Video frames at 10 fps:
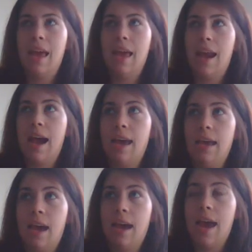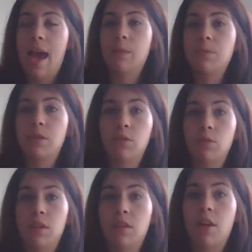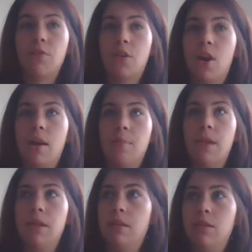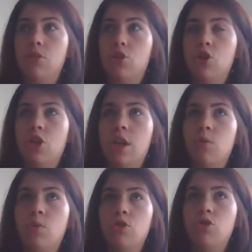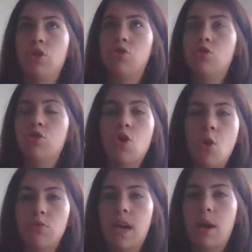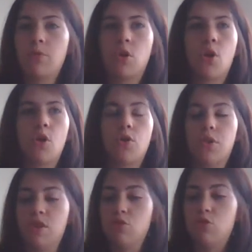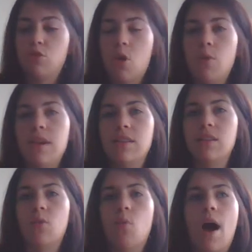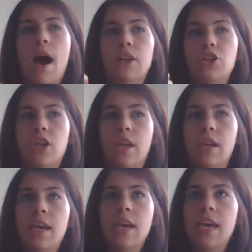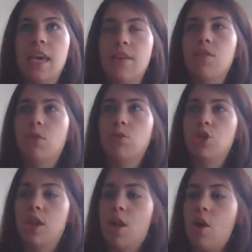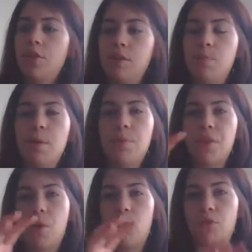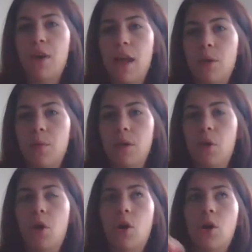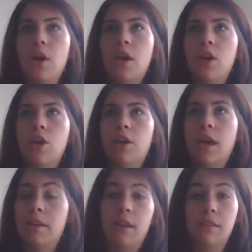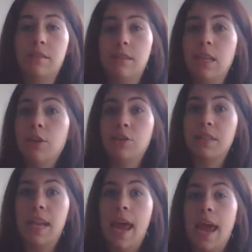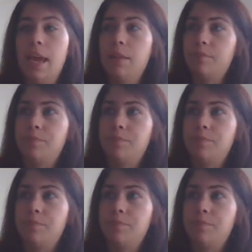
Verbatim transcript: and I, I absolutely loved her. I mean, she was just so down to earth and so easy to watch. And even though she had all these people that were following her, and still today,